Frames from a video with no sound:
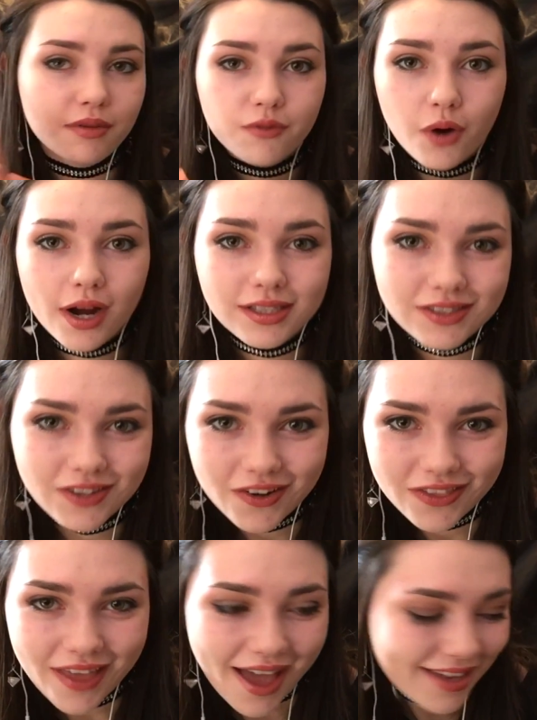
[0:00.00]
Before I
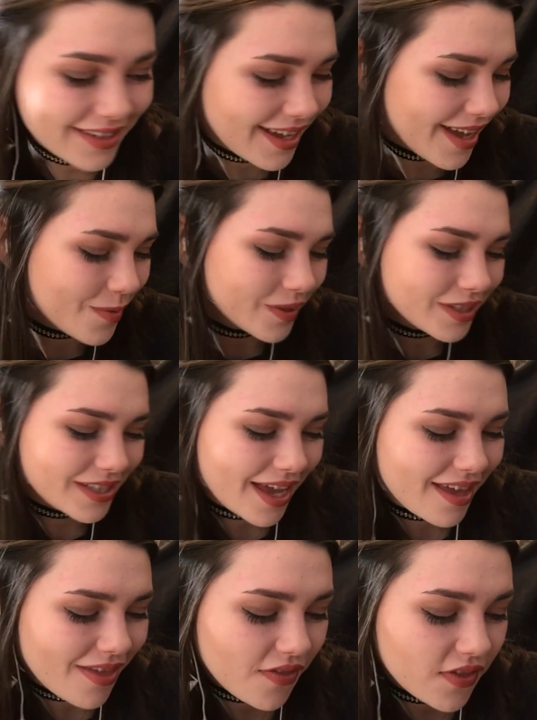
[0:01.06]
start that, I will
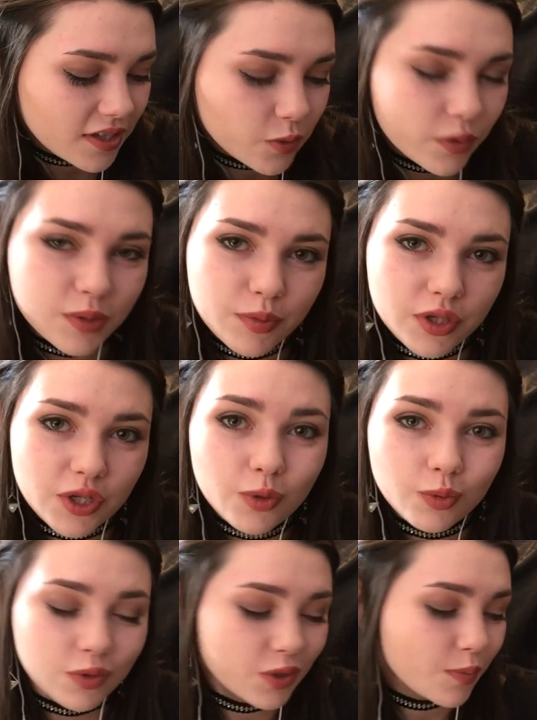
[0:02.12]
say that this was
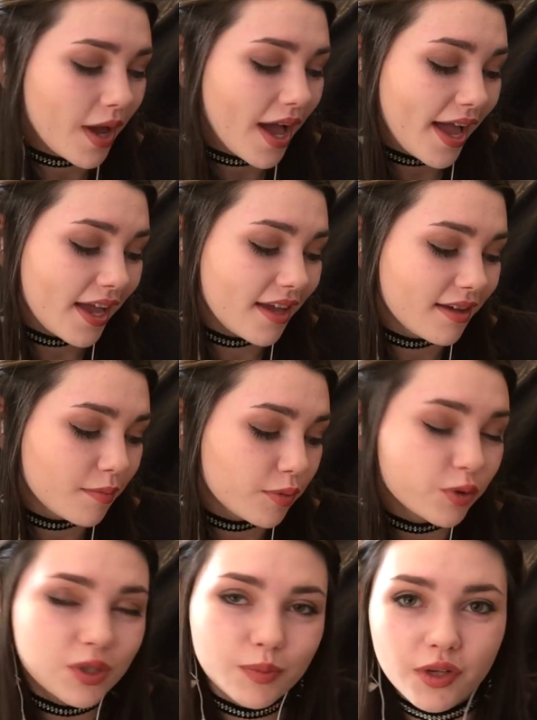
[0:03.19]
produced by
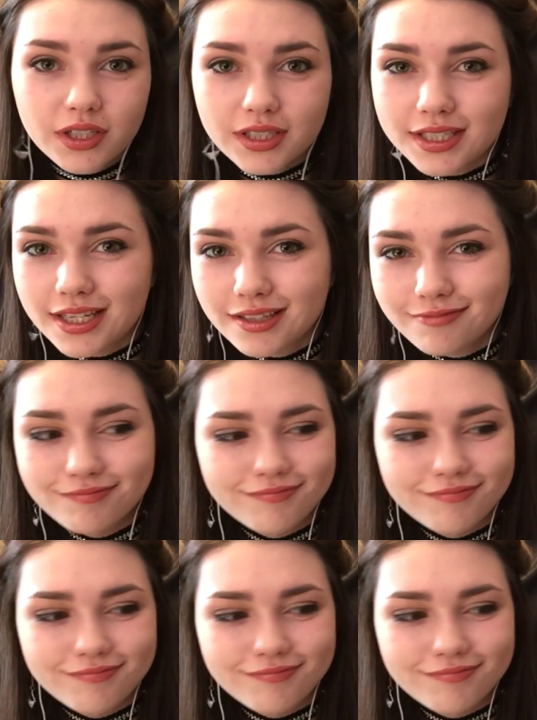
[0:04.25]
Bruce Springsteen.